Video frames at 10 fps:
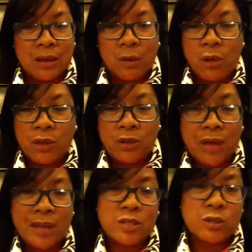Whether
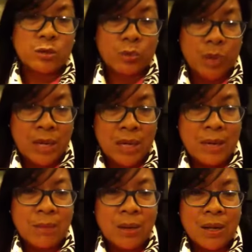that's
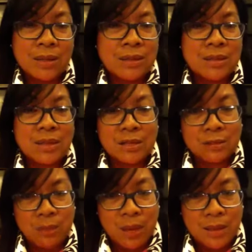3 months, 6
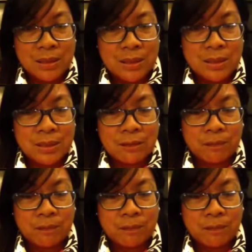months.